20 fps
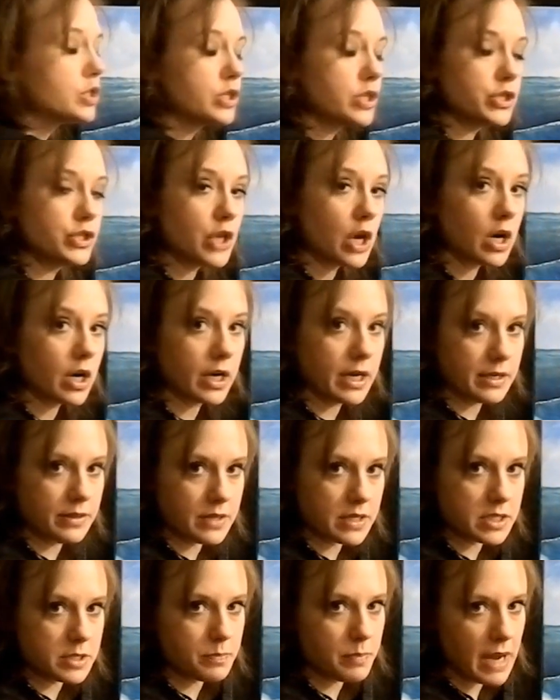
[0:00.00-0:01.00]
to darken
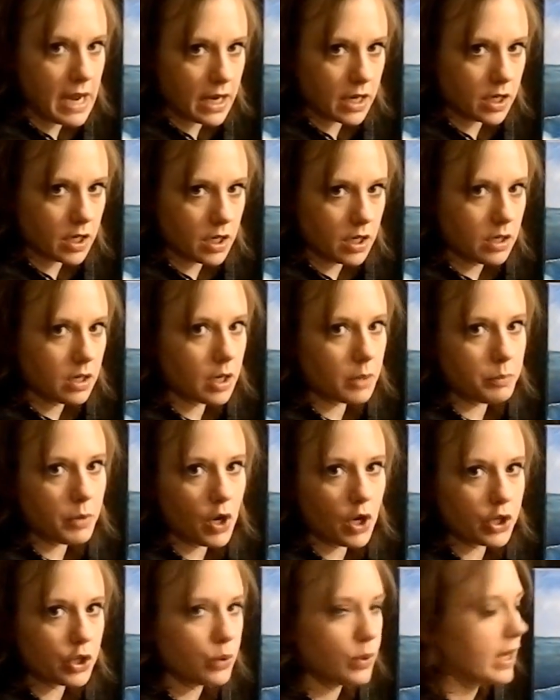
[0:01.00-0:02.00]
this back up,
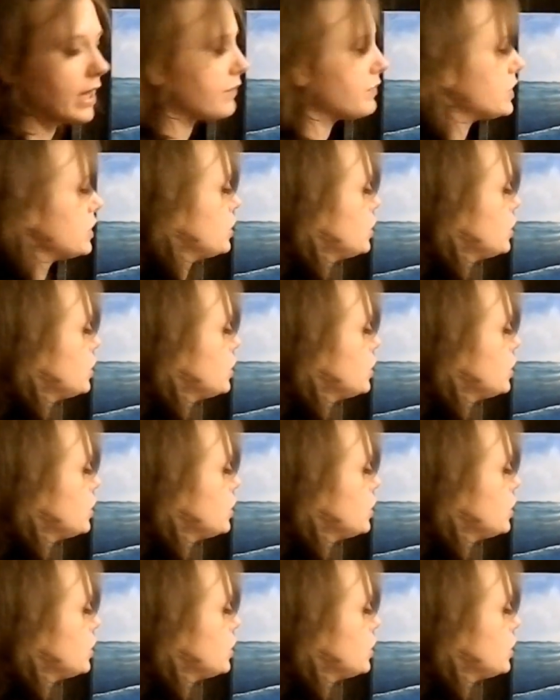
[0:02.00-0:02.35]
all you have to